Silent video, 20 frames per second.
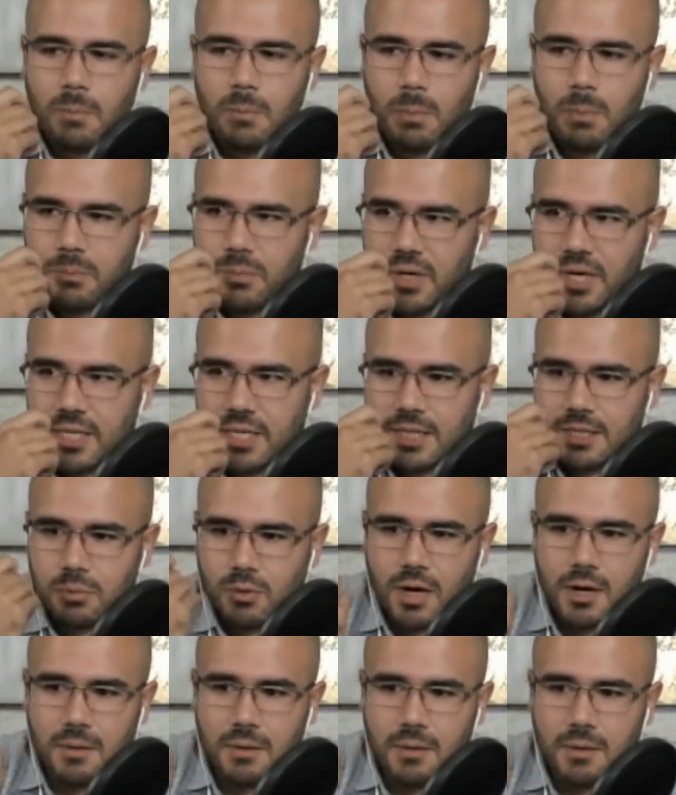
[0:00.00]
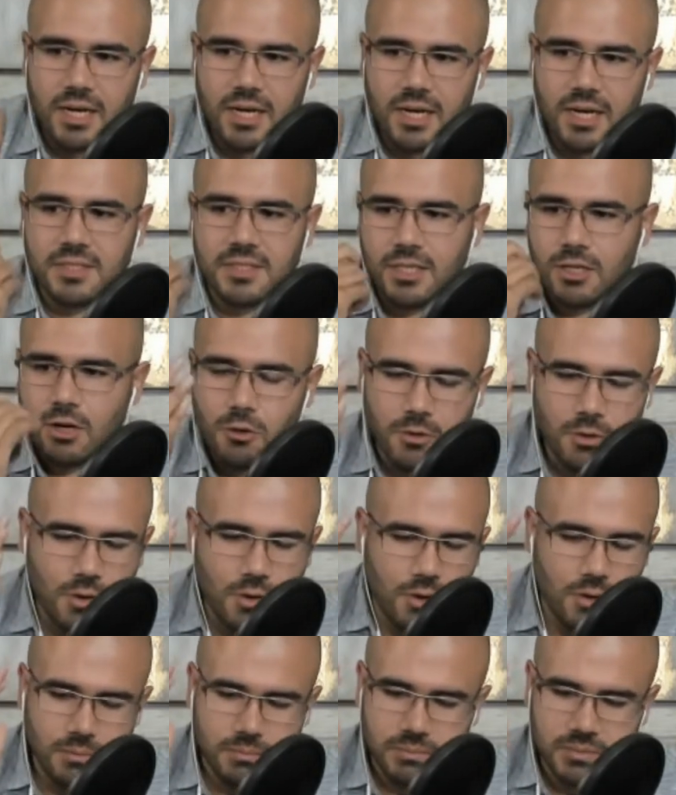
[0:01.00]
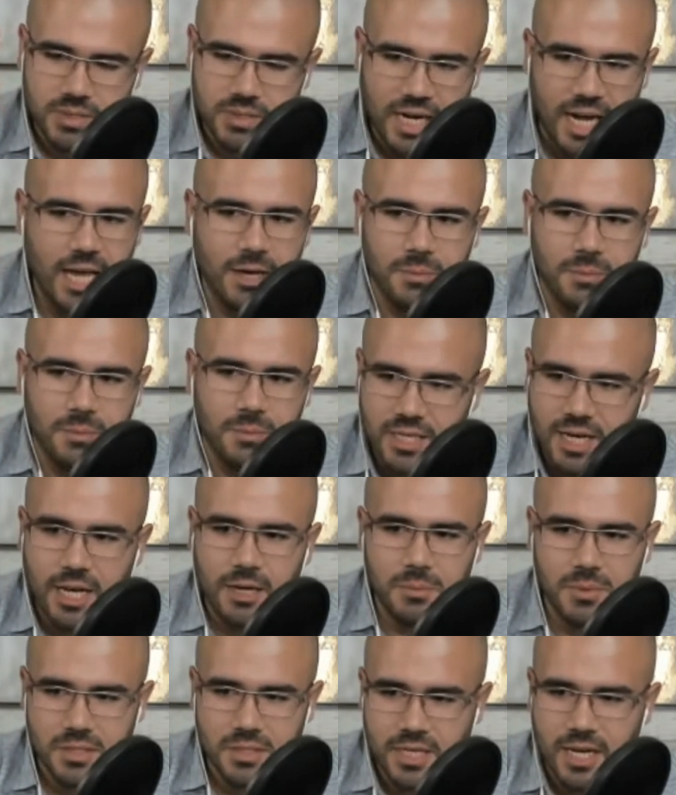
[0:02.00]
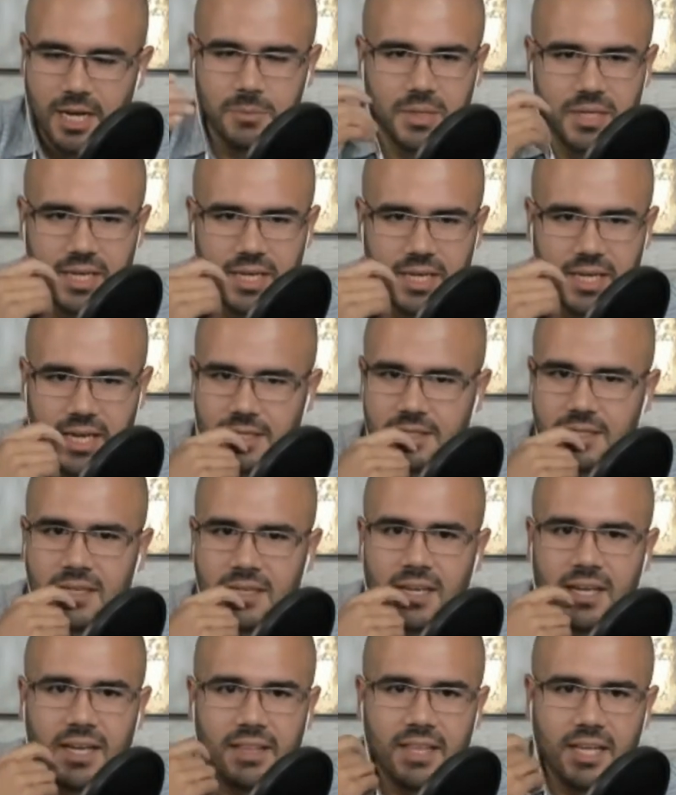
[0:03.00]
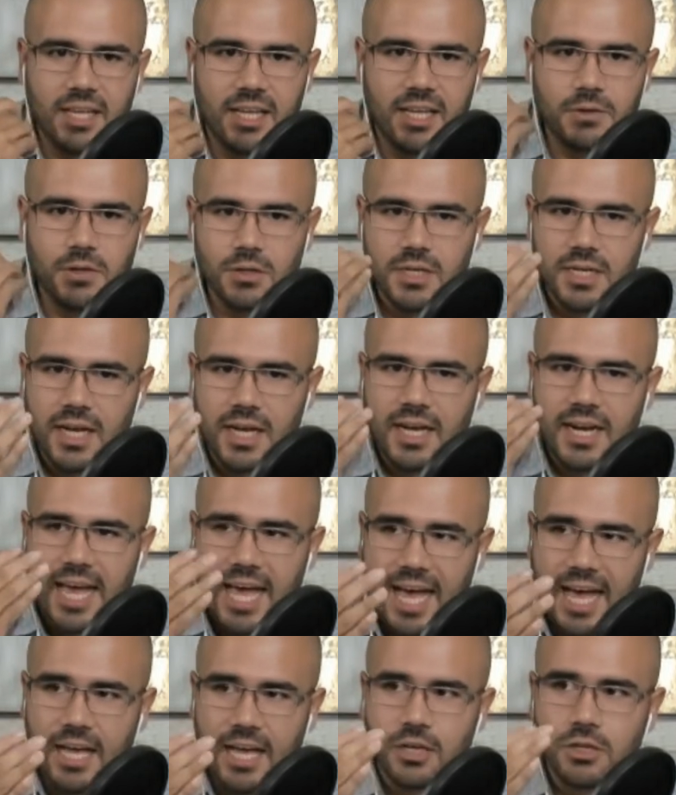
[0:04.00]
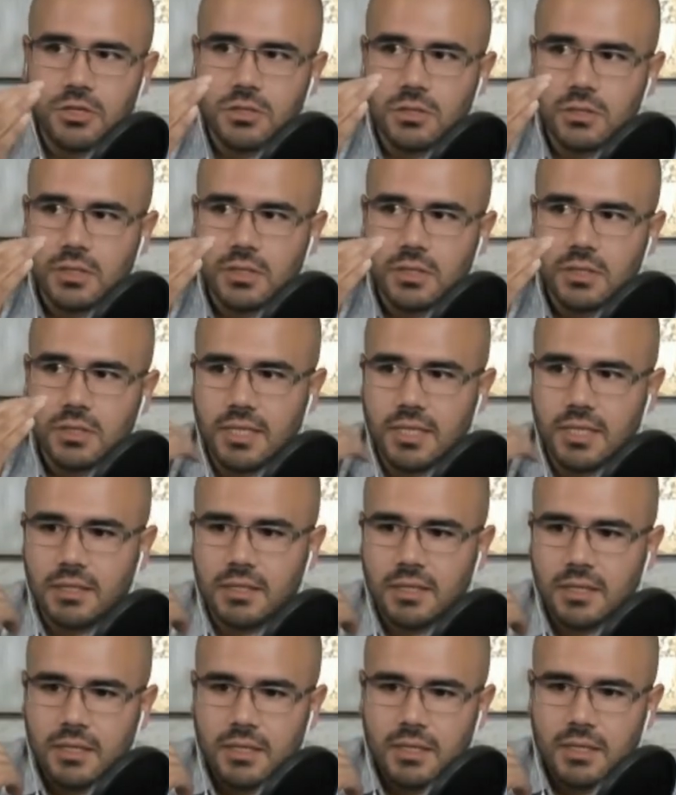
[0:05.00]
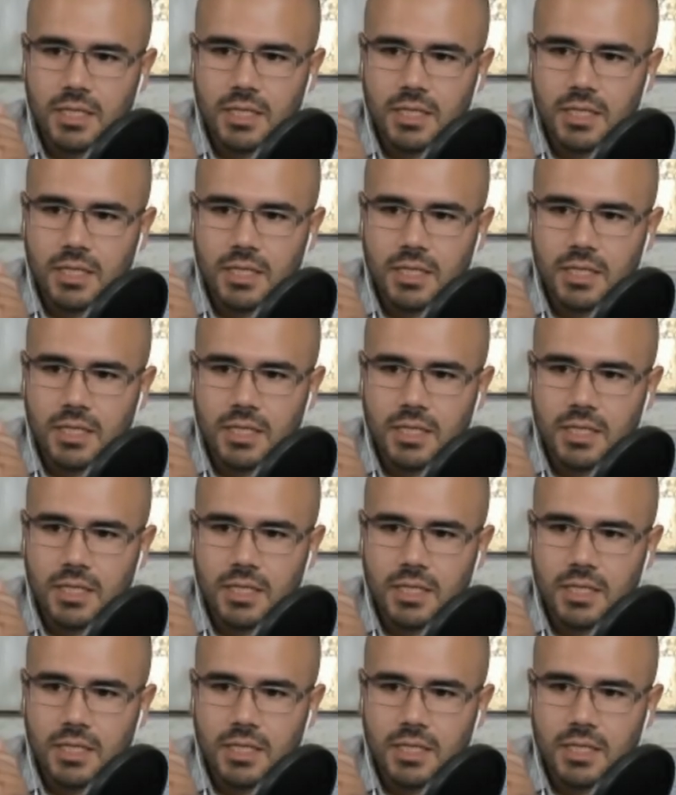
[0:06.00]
But the problem that I've seen time and time and time again is that if you're not actually